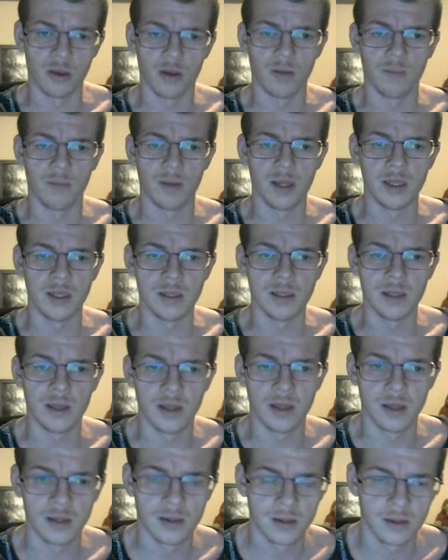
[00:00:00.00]
I mean,
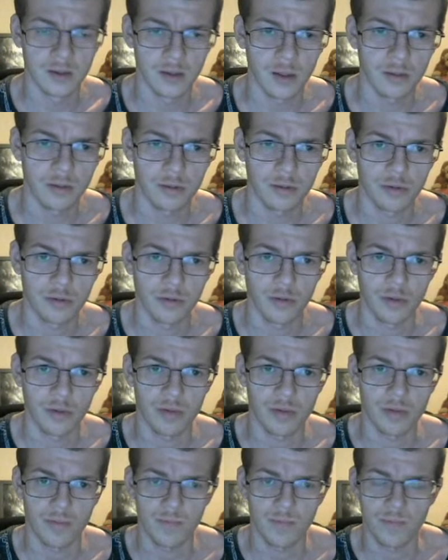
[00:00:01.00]
it's just
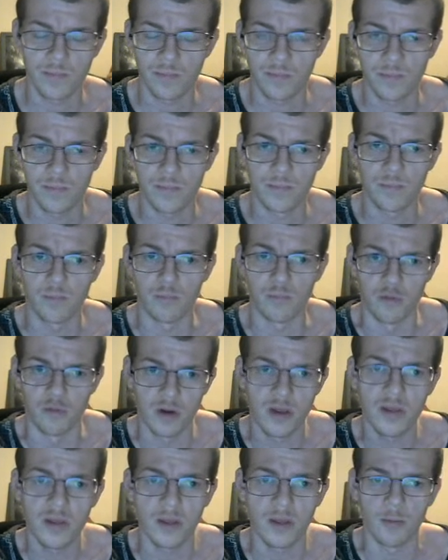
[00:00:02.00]

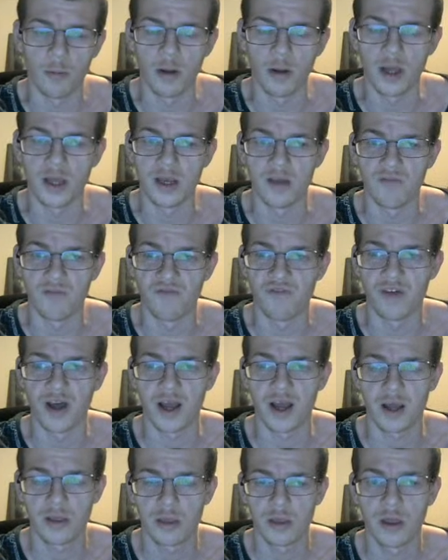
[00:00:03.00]
really weird, in
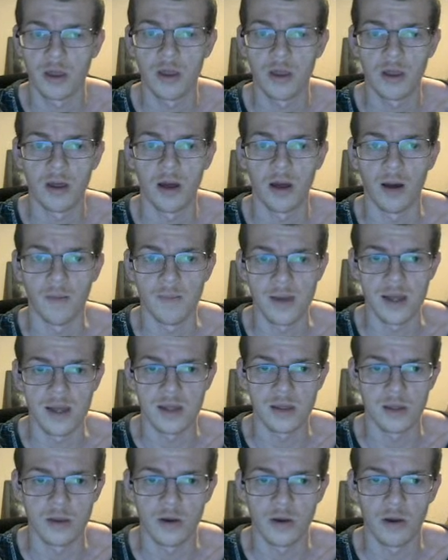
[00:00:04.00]
fact. I
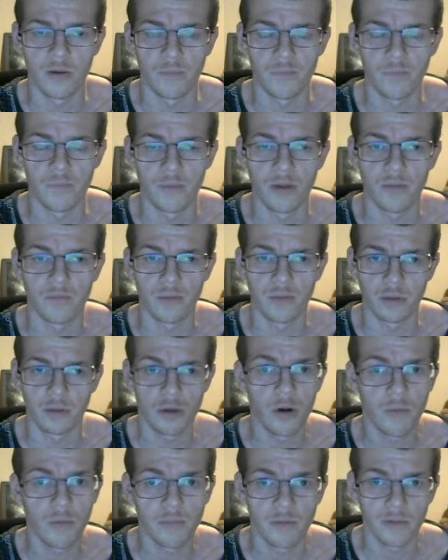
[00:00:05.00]
mean, at the
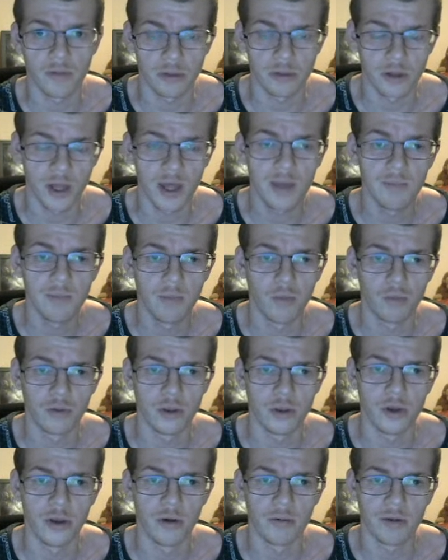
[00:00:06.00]
top of the table,
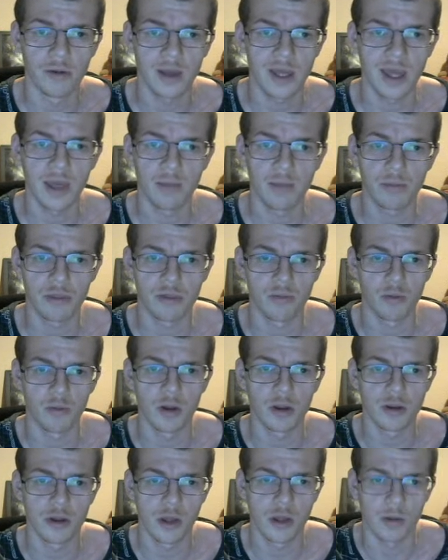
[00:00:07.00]
it keeps
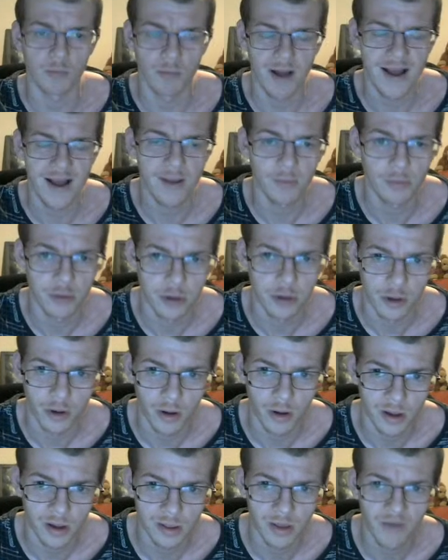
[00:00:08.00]
switching round.
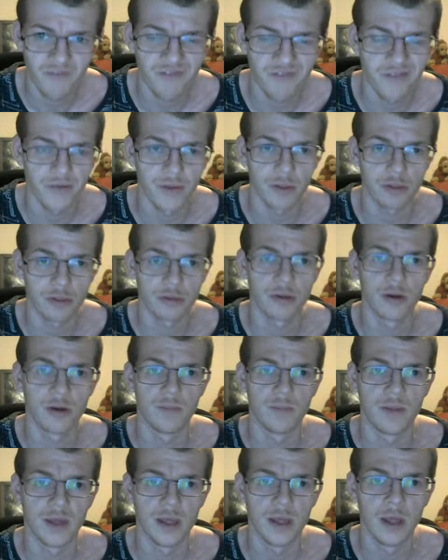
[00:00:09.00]
I don't think there's going to
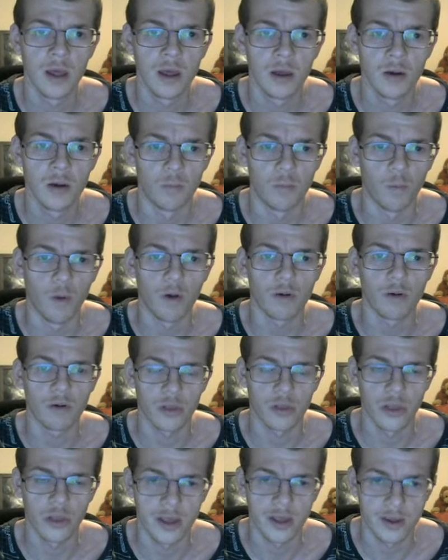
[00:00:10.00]
be one
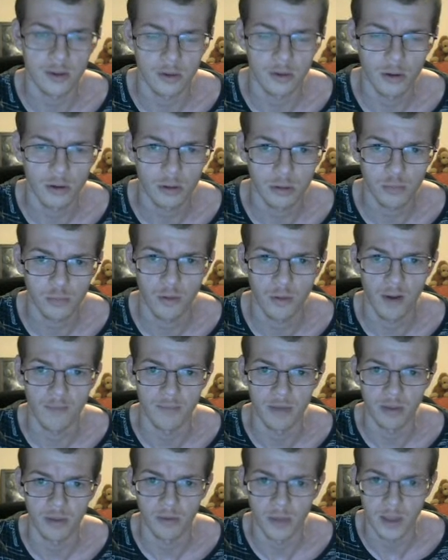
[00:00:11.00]
clear-cut
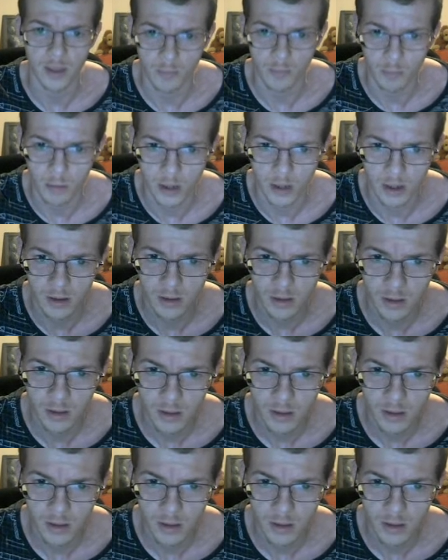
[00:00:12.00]
Premier League winner.